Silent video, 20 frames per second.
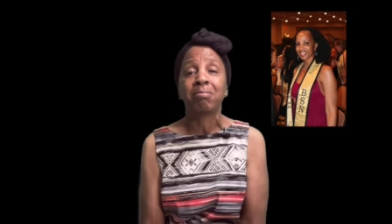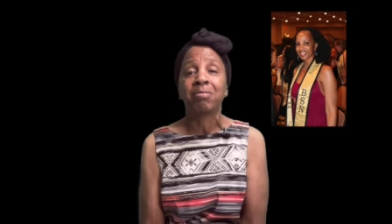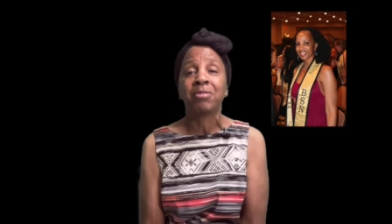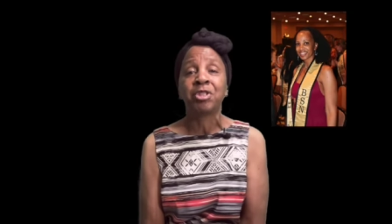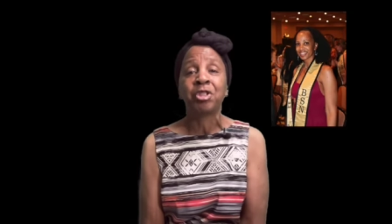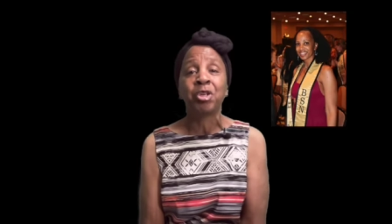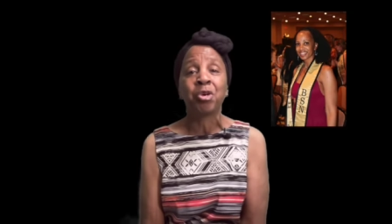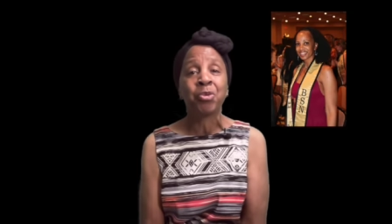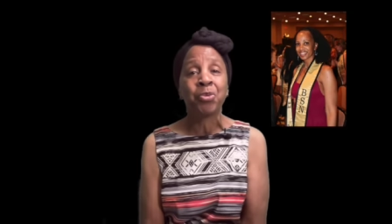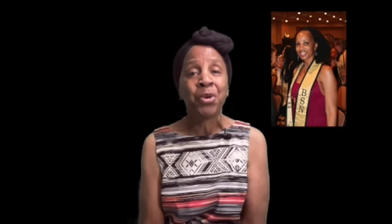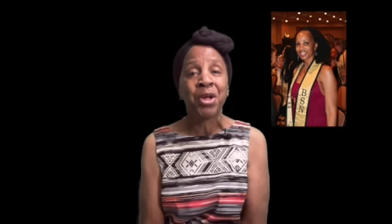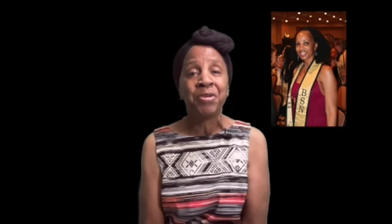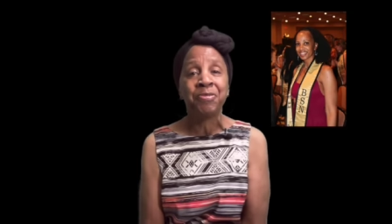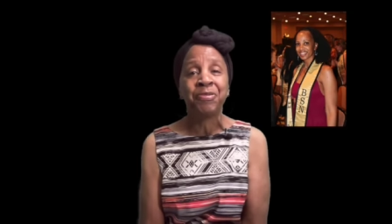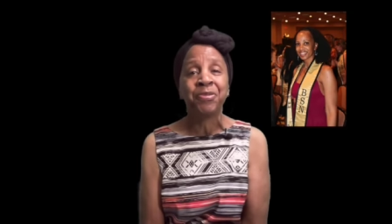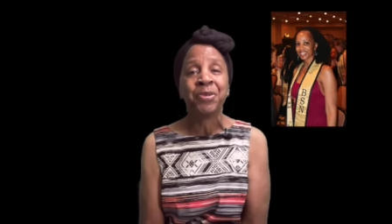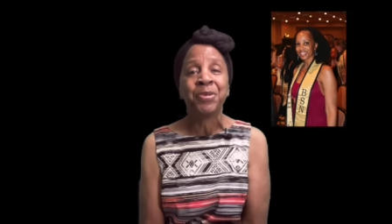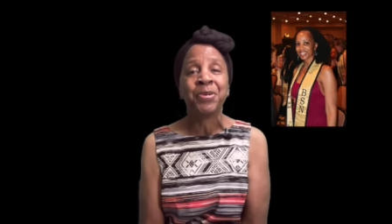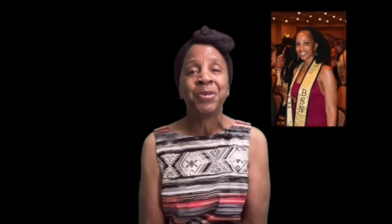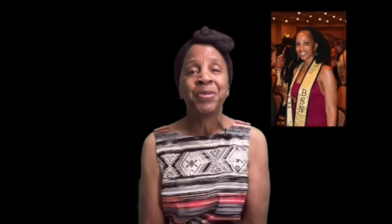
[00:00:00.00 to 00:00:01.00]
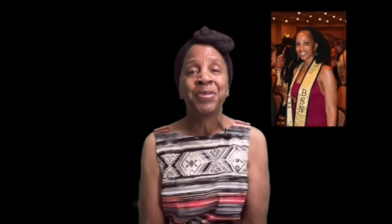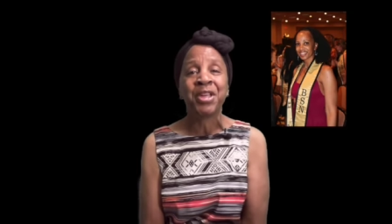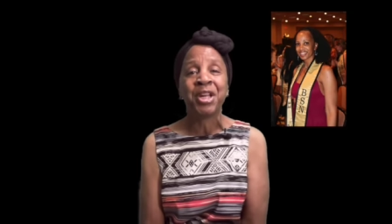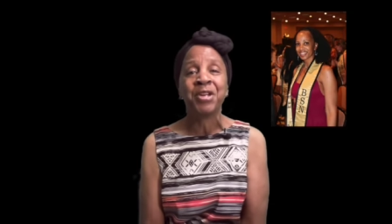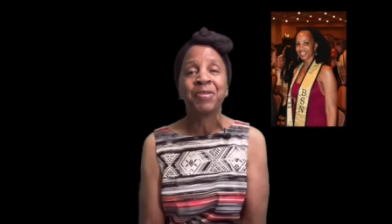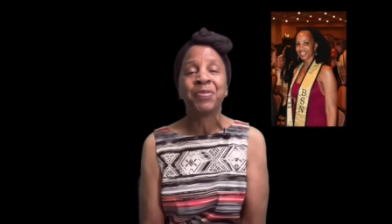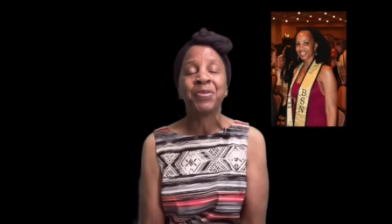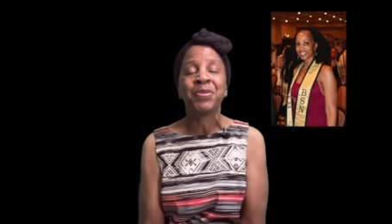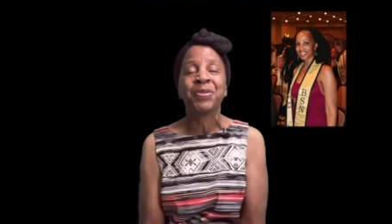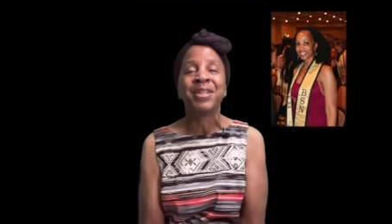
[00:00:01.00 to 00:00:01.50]
so grateful and
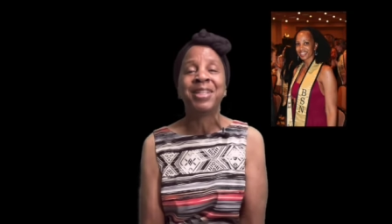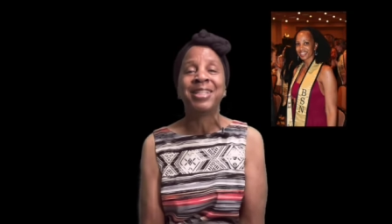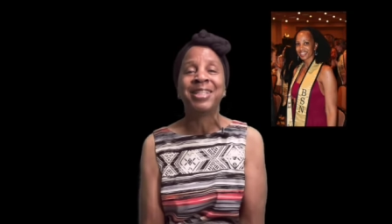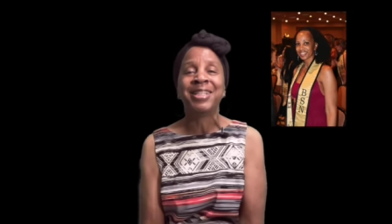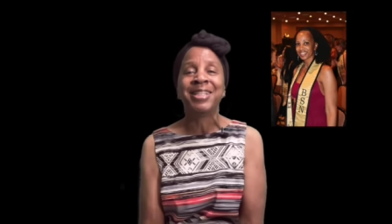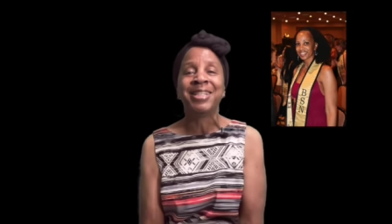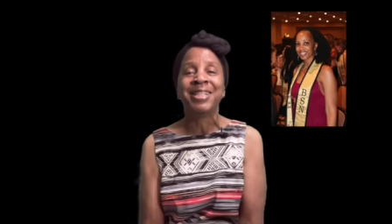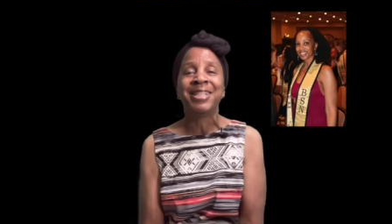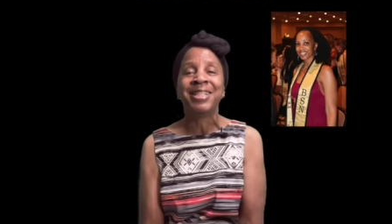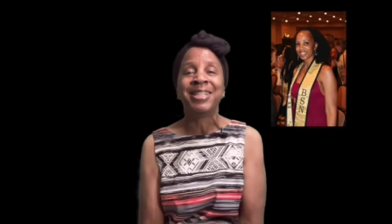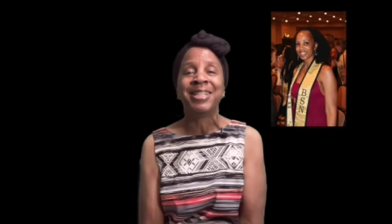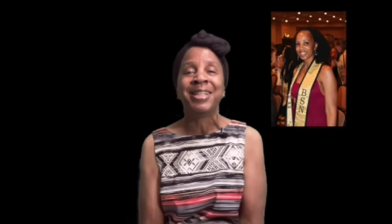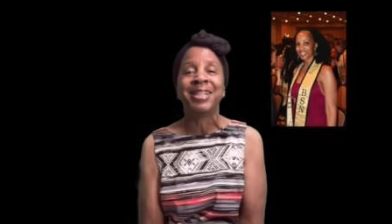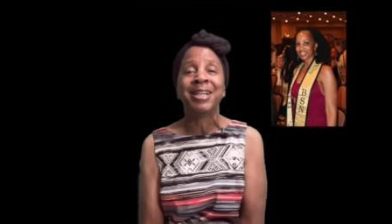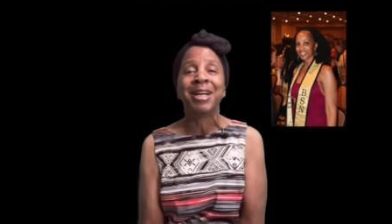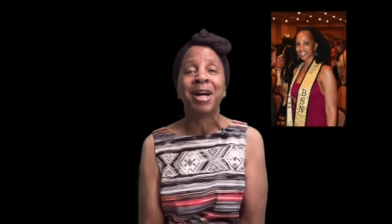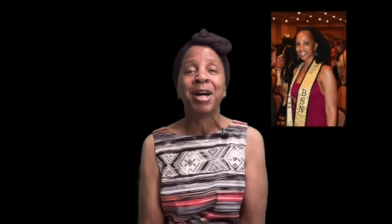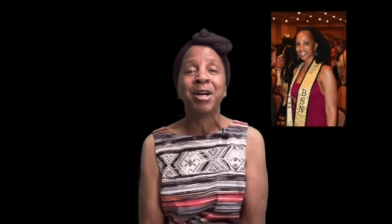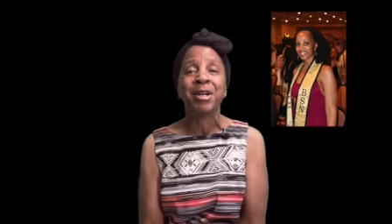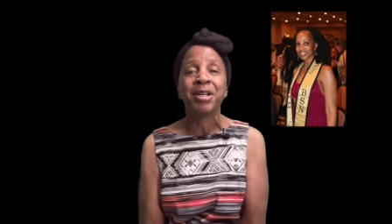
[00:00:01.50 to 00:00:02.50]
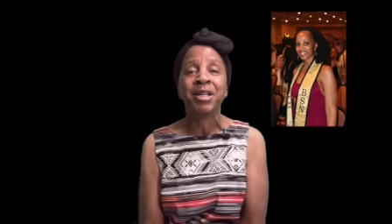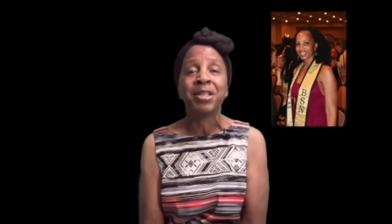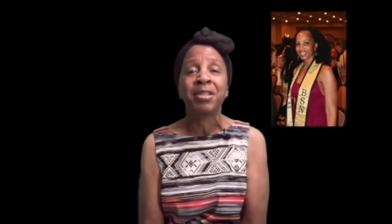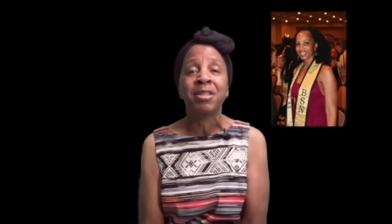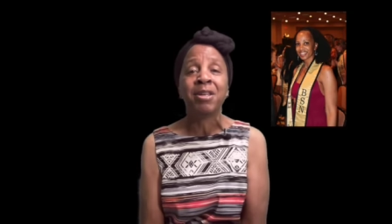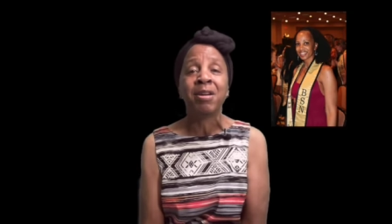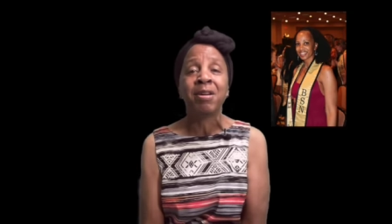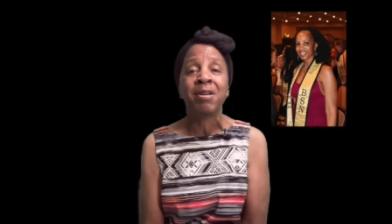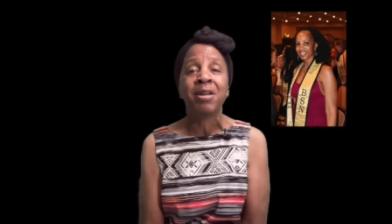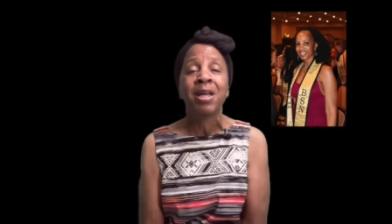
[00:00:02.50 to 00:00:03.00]
thankful that she uh, hung in
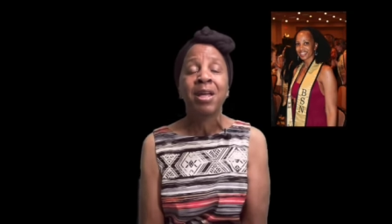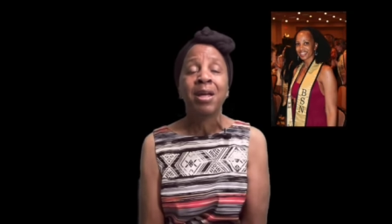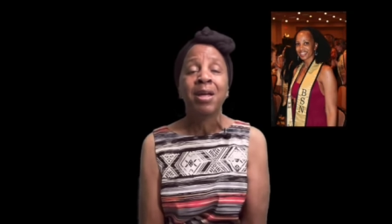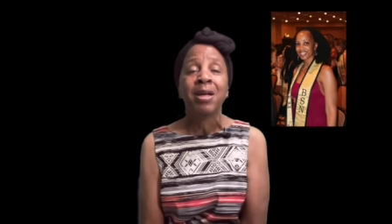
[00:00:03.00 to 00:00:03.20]
there.